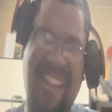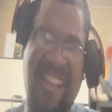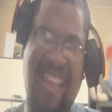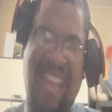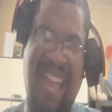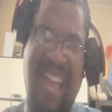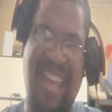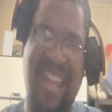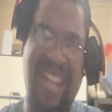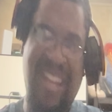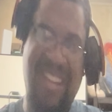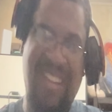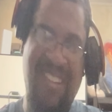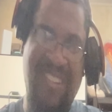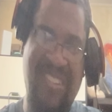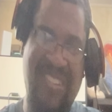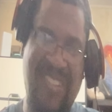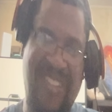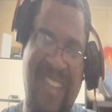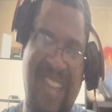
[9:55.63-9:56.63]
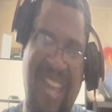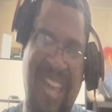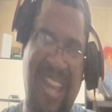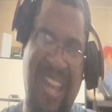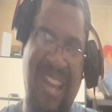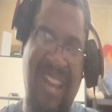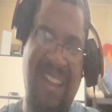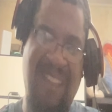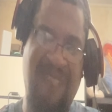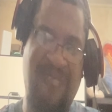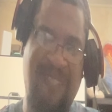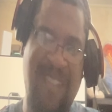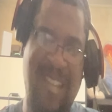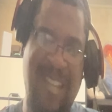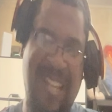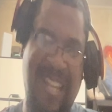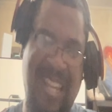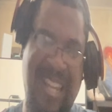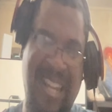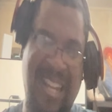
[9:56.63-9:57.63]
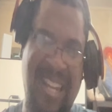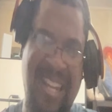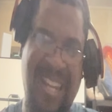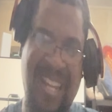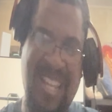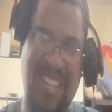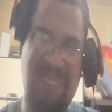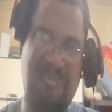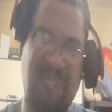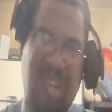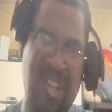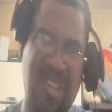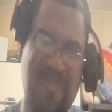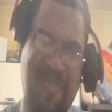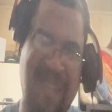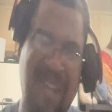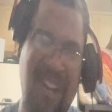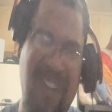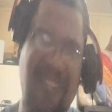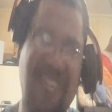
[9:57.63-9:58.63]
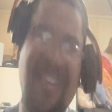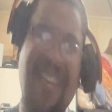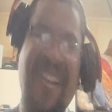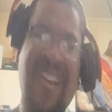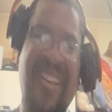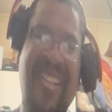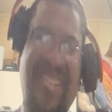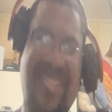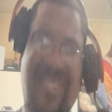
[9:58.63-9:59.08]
and you can't, in his boss battle, you